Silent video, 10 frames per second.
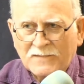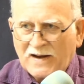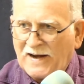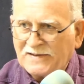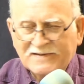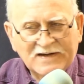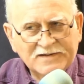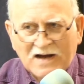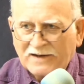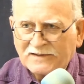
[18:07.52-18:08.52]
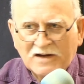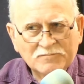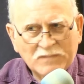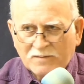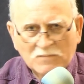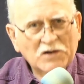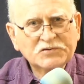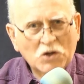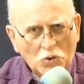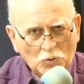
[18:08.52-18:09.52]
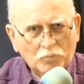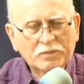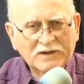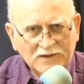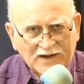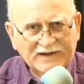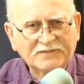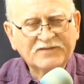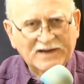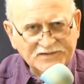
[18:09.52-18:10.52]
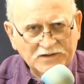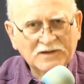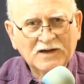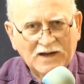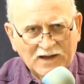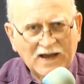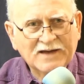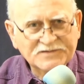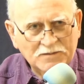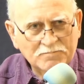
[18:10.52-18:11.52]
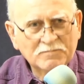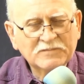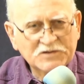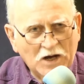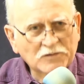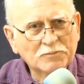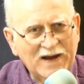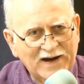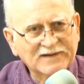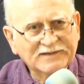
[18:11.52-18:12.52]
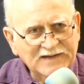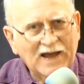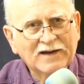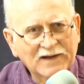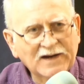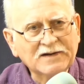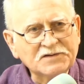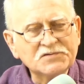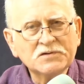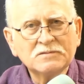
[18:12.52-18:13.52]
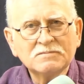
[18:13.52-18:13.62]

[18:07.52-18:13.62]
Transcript: and it did not give me much hope in life as a as a young man at that age.